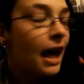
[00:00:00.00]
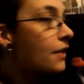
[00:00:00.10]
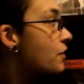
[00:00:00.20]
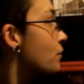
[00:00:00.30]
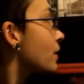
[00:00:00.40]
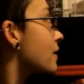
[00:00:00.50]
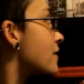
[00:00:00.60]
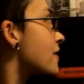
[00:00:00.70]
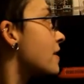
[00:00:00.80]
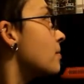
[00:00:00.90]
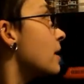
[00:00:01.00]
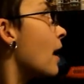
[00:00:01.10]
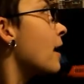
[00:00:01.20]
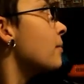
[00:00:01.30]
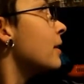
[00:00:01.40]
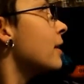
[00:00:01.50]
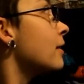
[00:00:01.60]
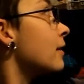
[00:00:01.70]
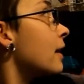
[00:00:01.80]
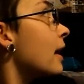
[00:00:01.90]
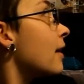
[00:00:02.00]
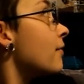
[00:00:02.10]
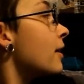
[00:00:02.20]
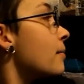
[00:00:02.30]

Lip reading: As you can see behind me, I have an